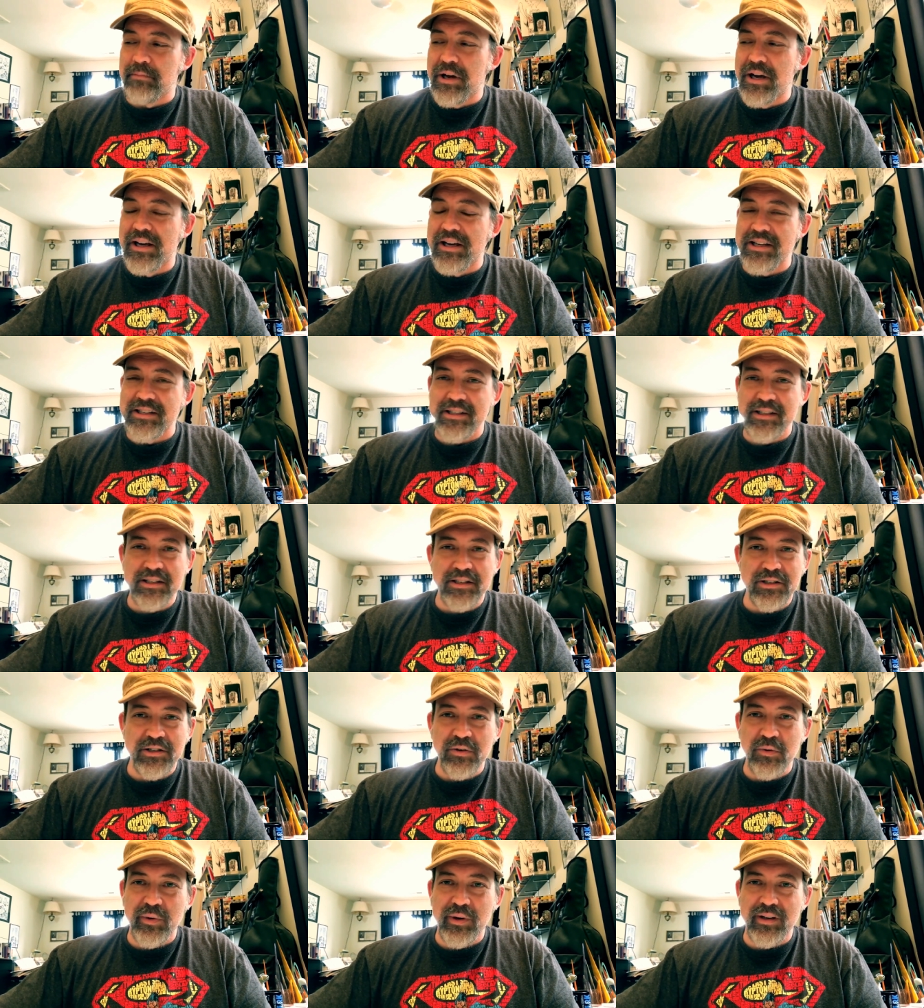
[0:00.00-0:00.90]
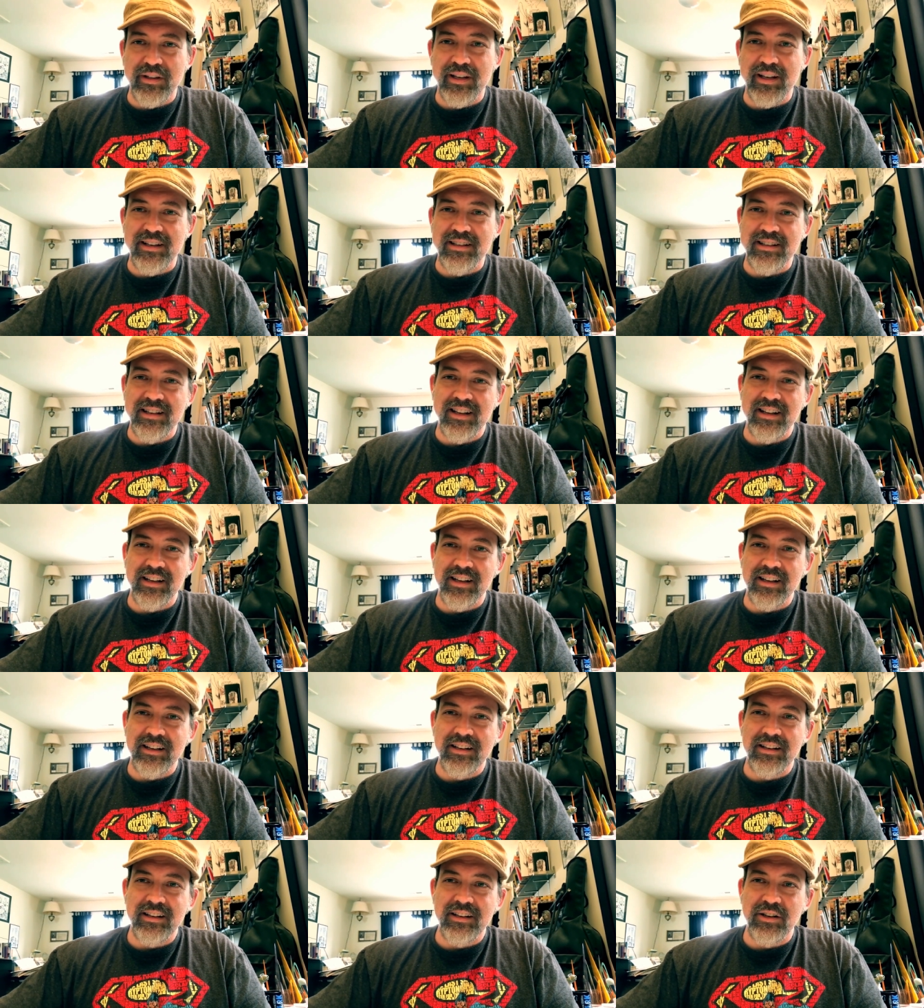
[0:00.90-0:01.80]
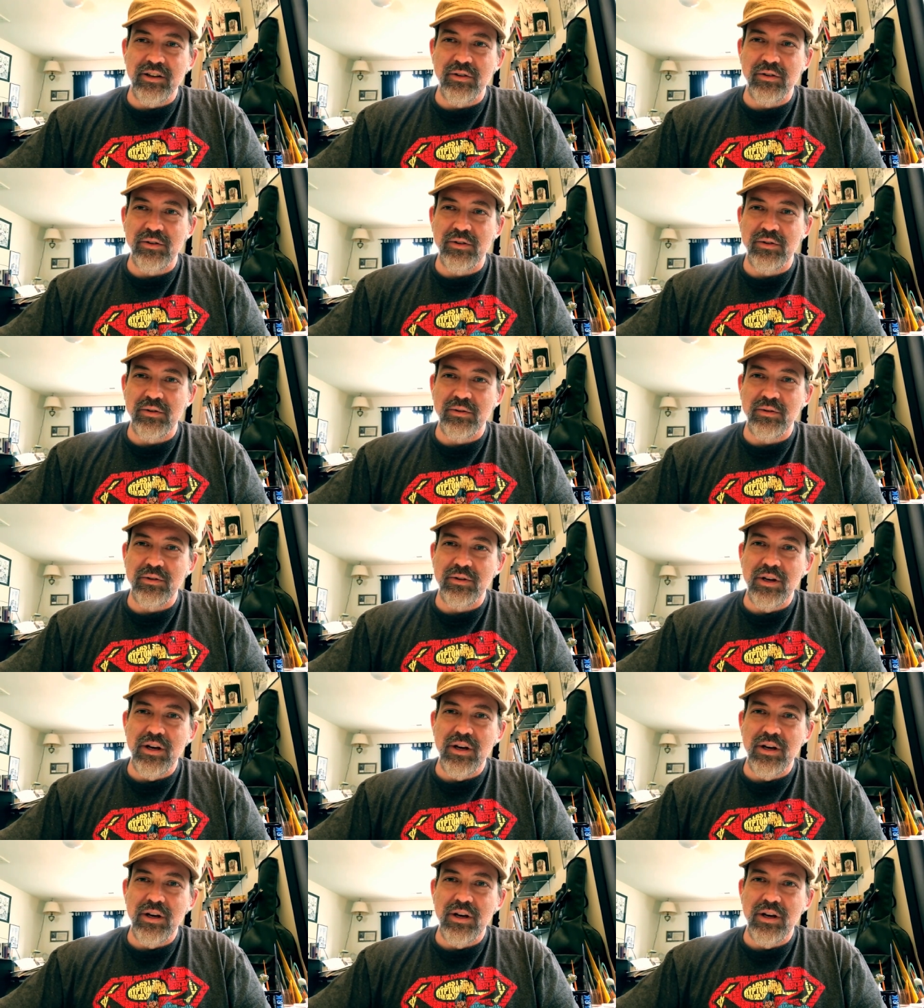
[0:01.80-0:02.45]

because it's just a weird thing. It's not like, you know, you